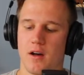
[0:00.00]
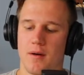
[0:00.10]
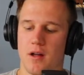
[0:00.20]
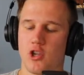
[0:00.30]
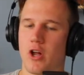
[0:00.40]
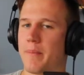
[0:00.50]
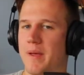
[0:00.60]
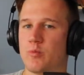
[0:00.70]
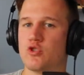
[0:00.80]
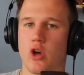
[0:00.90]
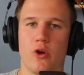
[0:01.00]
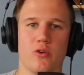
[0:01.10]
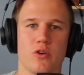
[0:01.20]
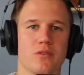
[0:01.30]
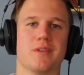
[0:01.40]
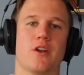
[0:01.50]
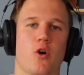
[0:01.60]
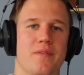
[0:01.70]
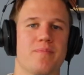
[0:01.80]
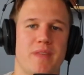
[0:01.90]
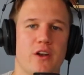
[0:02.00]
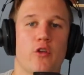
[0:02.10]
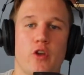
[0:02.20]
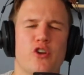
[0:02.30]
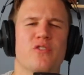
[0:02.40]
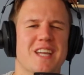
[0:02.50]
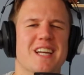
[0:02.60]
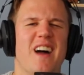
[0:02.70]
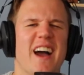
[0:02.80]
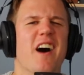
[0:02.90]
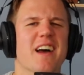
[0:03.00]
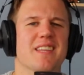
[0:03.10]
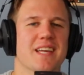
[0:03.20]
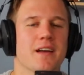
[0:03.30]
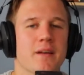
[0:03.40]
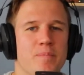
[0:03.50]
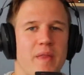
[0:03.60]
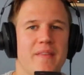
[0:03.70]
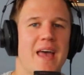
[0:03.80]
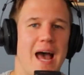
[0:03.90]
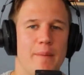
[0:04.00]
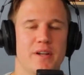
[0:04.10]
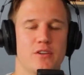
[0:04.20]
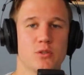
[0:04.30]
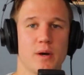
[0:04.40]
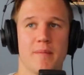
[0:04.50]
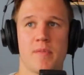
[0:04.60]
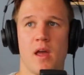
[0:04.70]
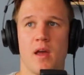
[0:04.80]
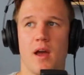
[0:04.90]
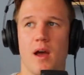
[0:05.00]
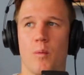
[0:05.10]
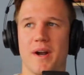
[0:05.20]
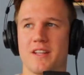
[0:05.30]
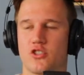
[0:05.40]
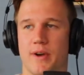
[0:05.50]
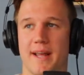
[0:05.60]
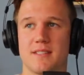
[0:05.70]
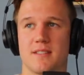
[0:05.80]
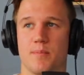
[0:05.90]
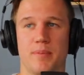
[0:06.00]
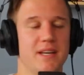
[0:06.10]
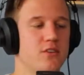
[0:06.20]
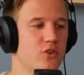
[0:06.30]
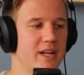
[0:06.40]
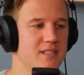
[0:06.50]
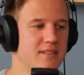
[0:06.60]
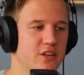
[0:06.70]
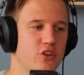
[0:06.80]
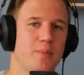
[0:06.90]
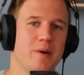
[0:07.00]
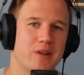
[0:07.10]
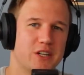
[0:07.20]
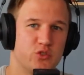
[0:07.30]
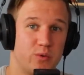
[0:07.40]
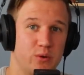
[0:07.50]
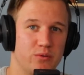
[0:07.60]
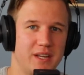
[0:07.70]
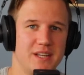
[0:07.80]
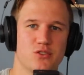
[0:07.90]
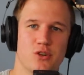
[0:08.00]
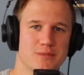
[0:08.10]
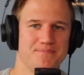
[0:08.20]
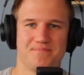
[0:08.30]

A lot of people they don't think like I think. They're happy to do it. And one of the big trends is, like, you know, people like drill things, or